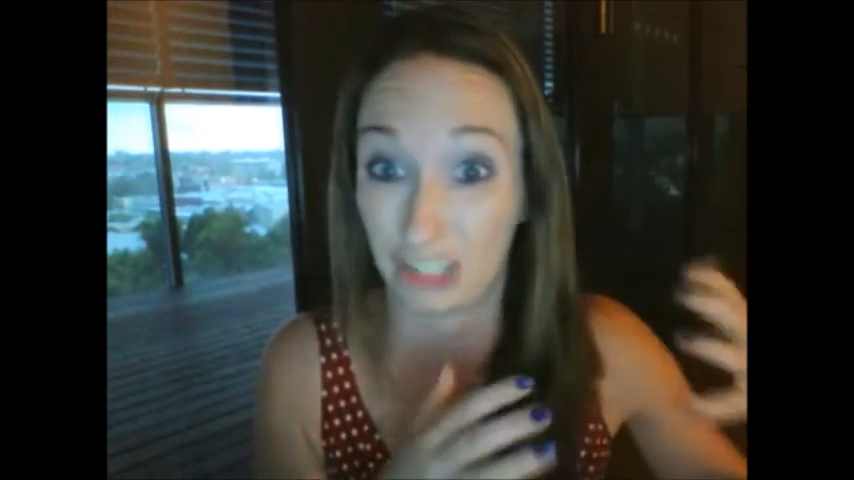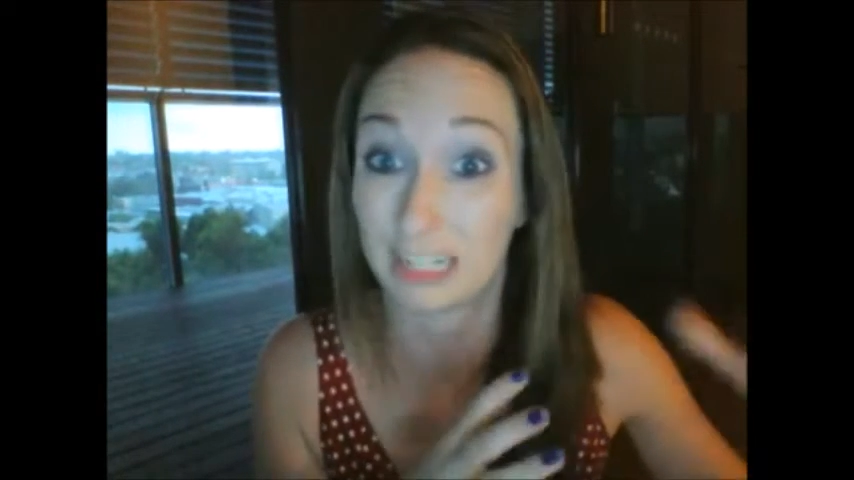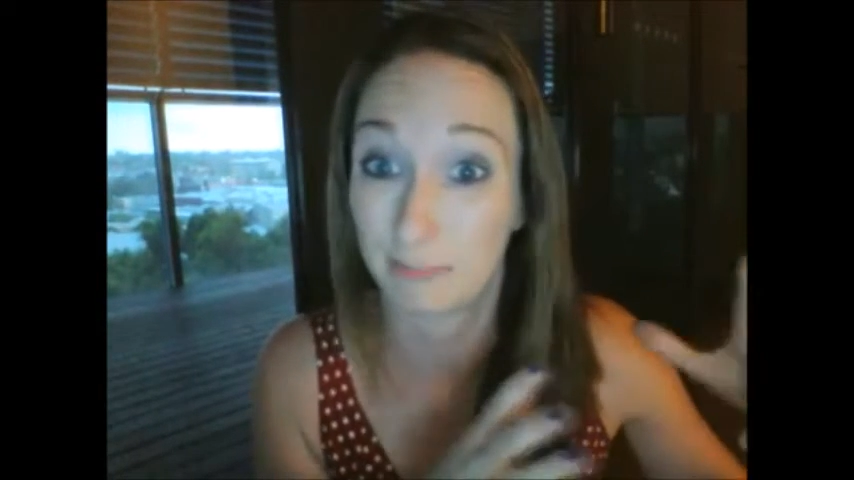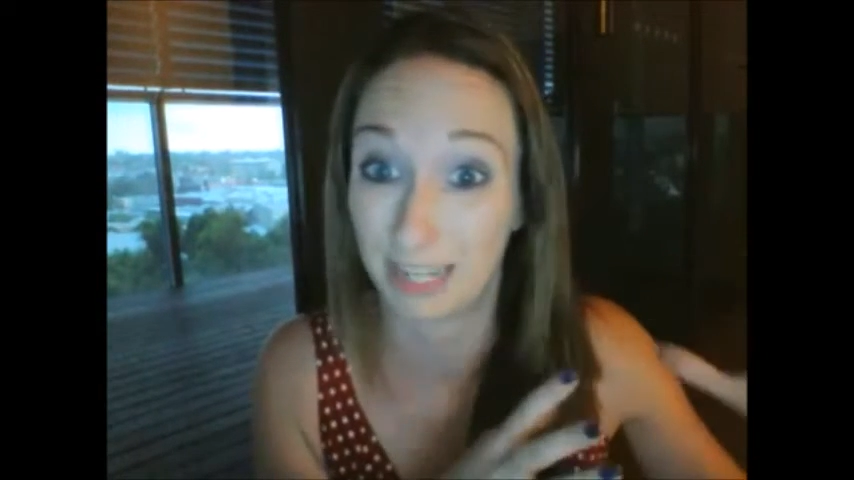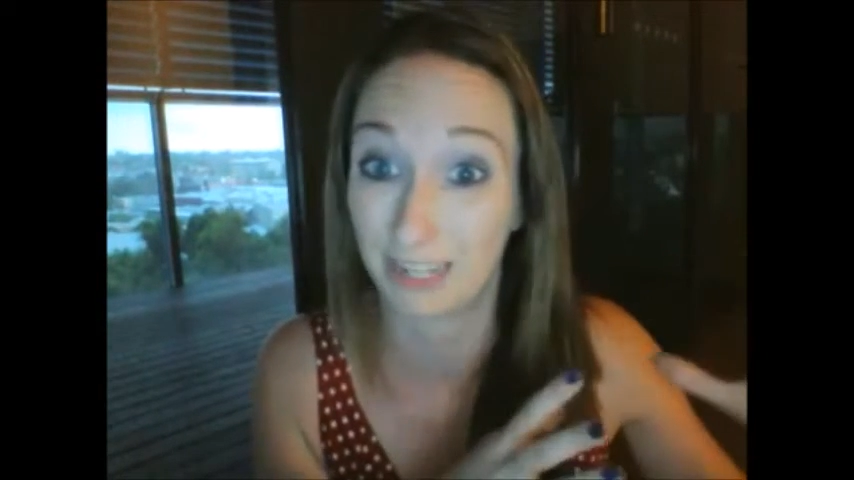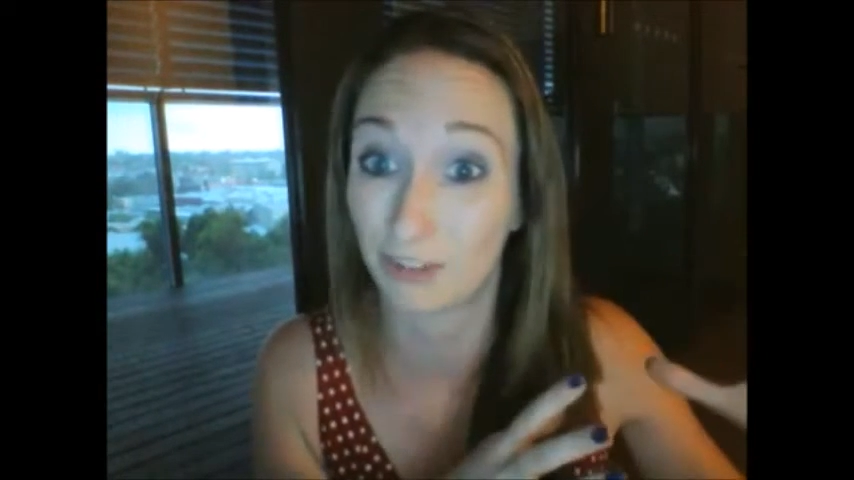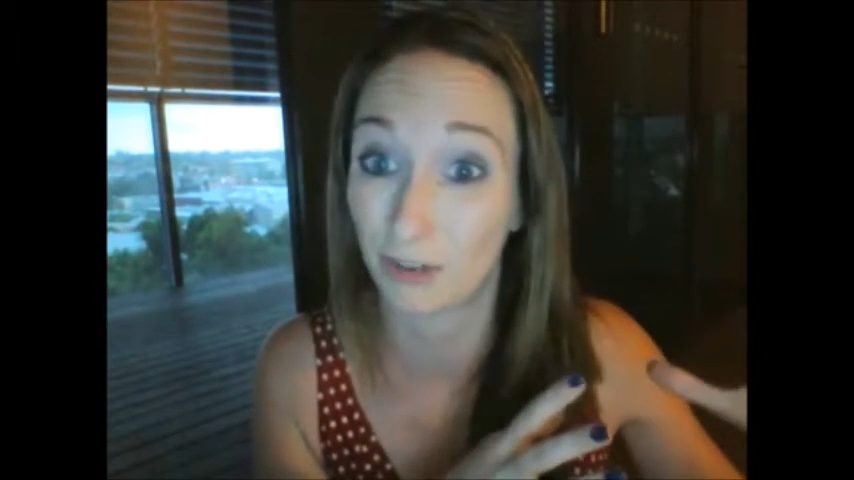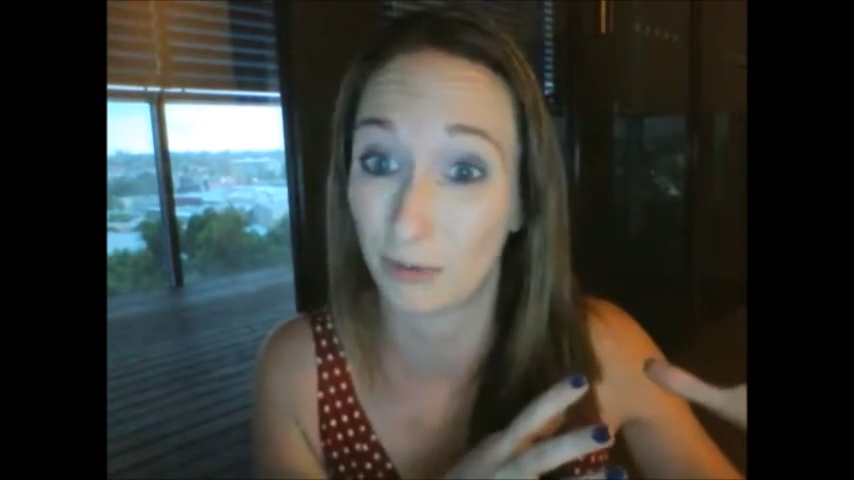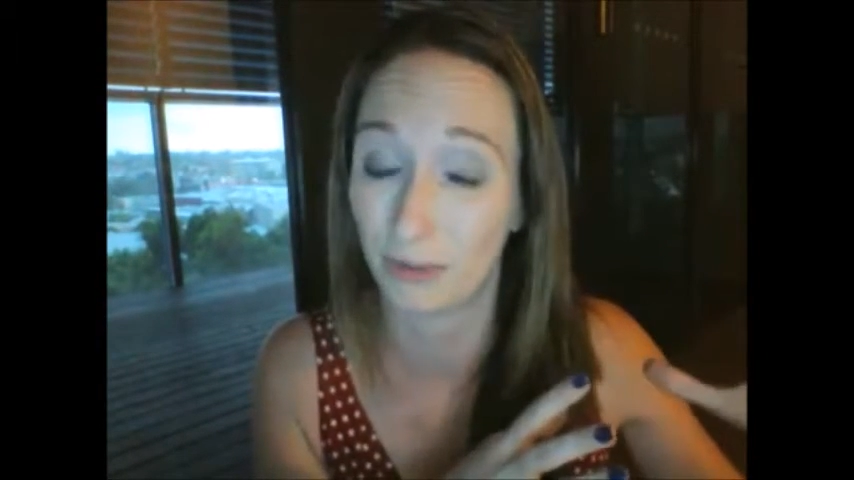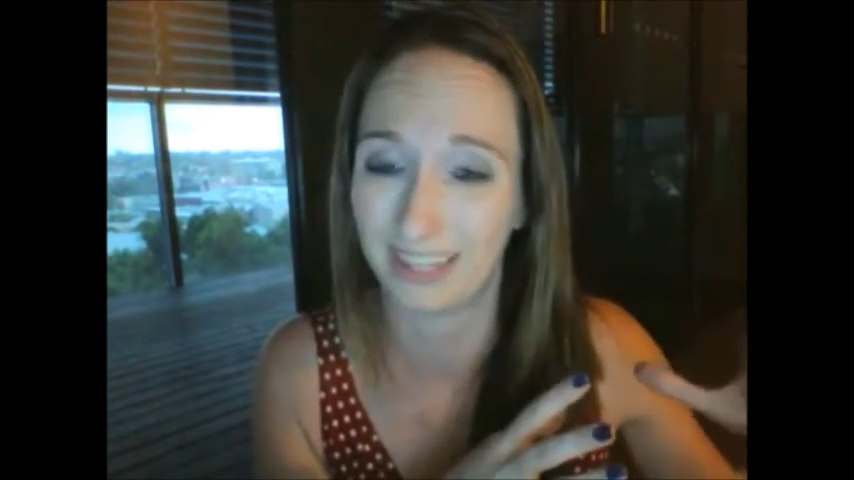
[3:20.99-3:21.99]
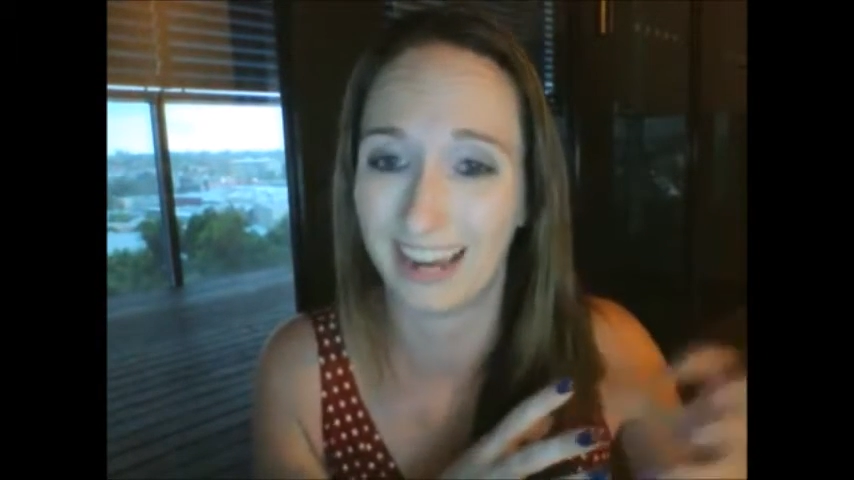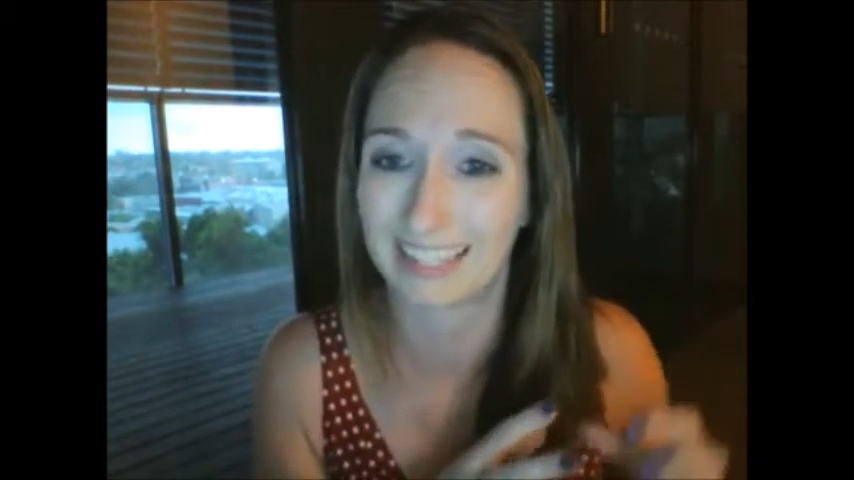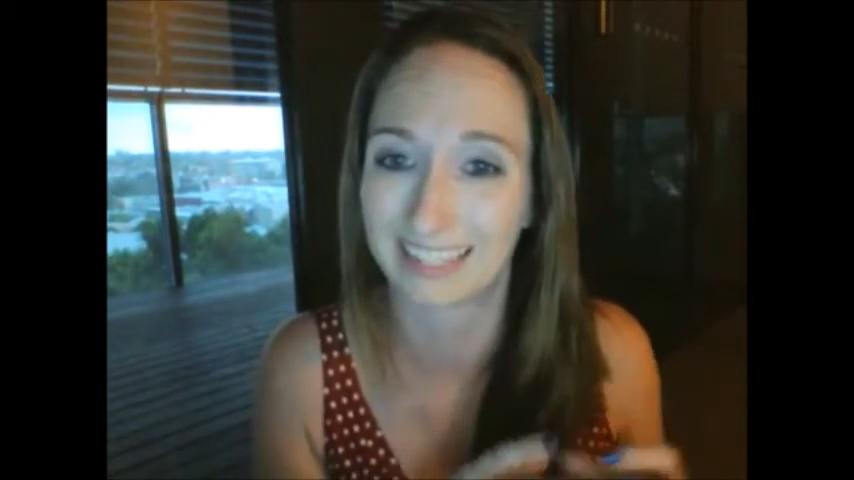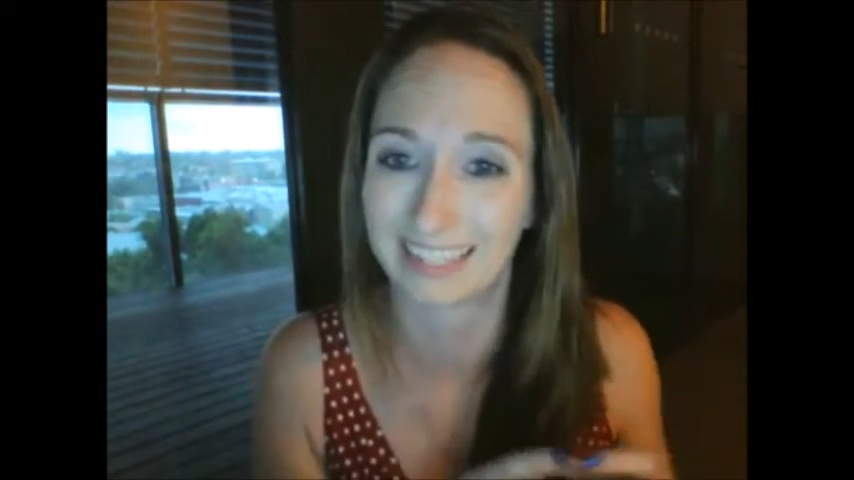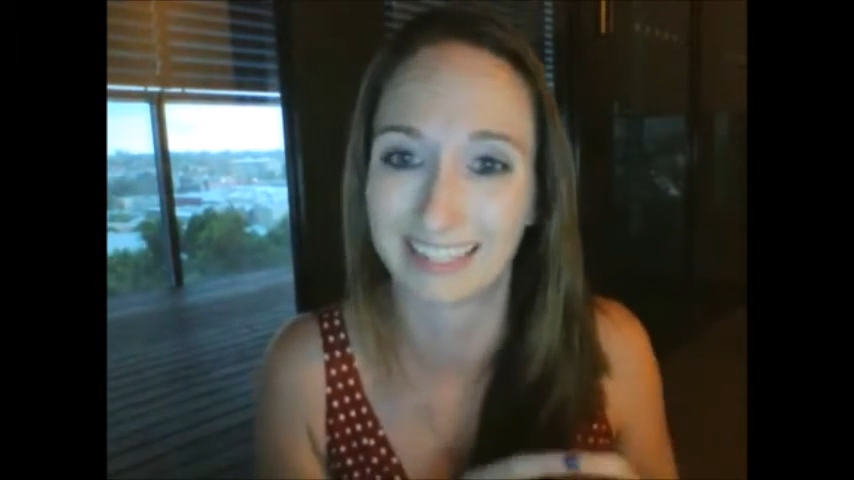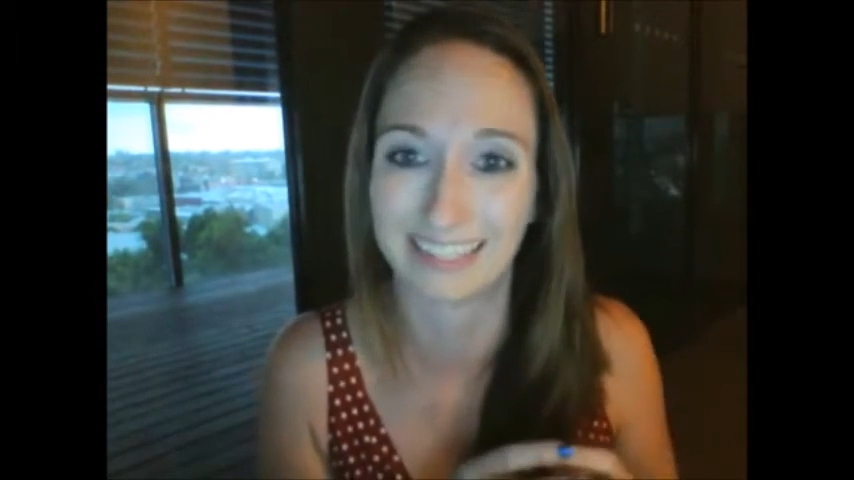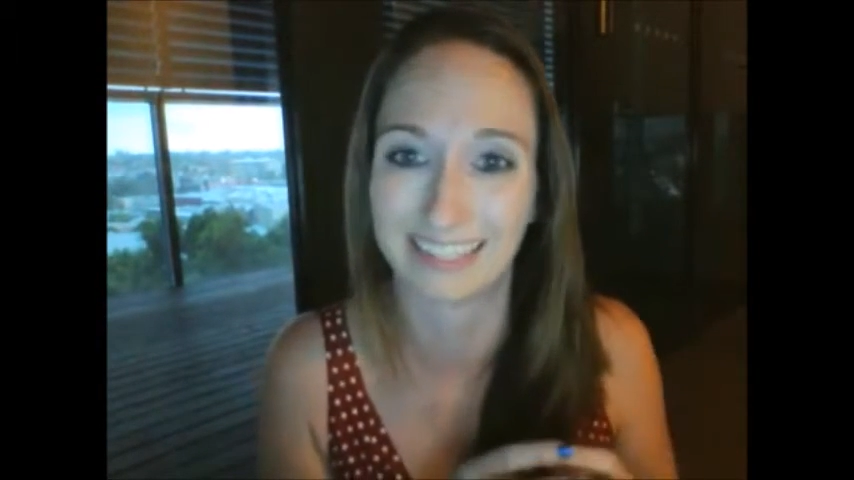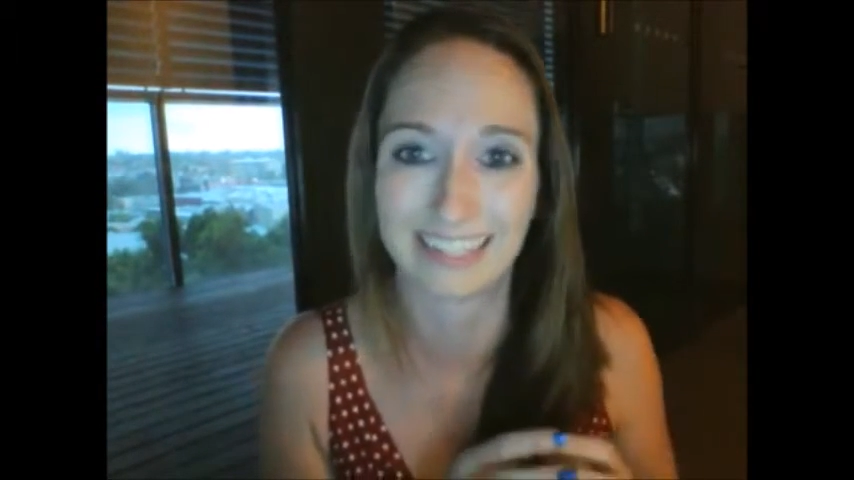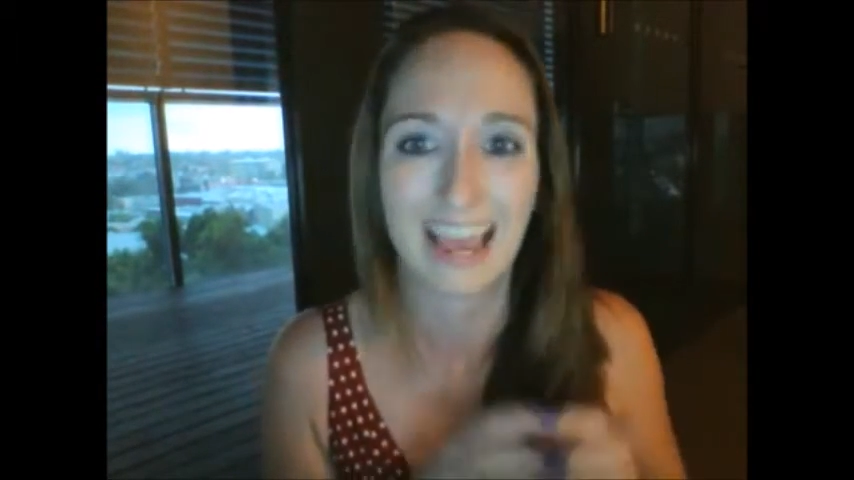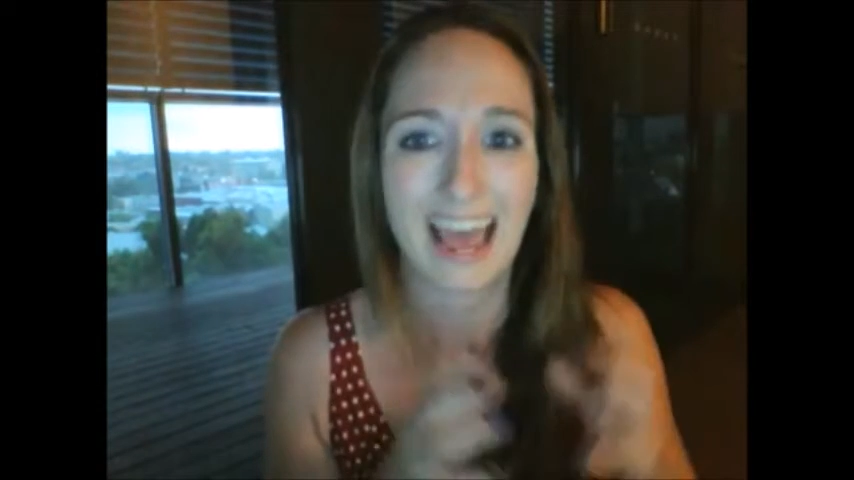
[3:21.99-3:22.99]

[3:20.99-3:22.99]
just been through with the narcissist.